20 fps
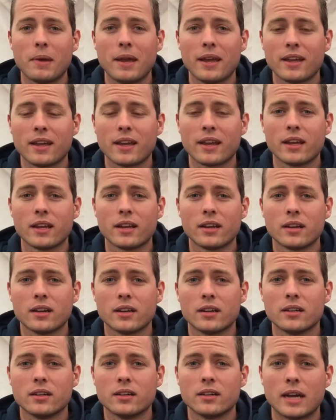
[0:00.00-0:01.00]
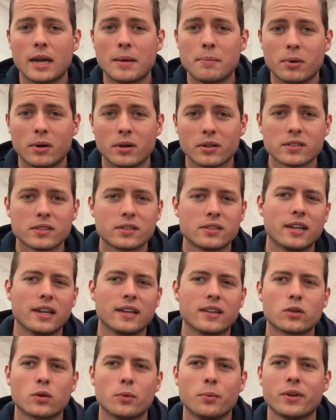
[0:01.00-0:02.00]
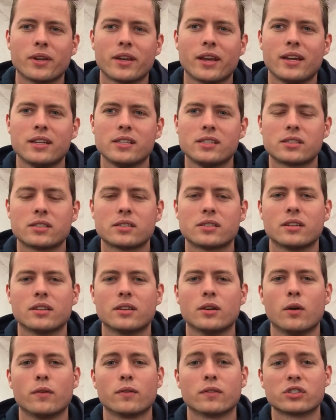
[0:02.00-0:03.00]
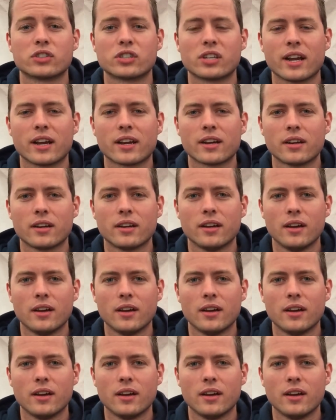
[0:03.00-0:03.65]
making a bot that communicates over Slack,